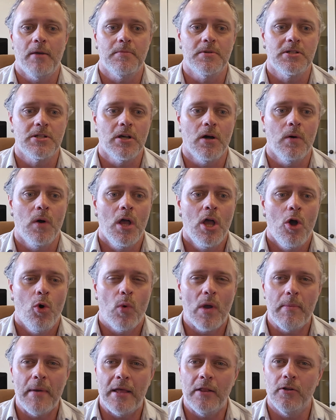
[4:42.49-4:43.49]
So
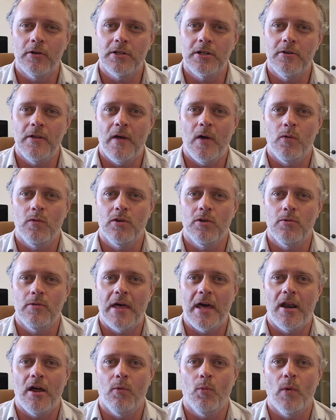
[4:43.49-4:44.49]
we may look to do
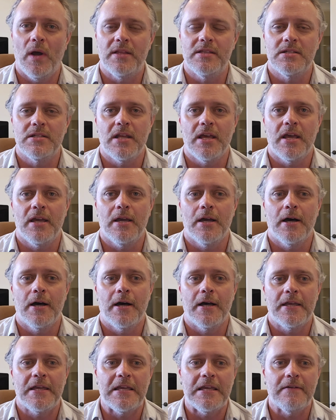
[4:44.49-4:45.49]
that on Wednesday
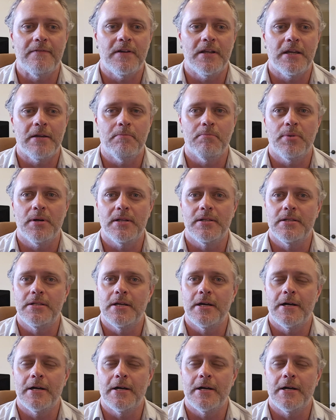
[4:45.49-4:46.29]
evening, but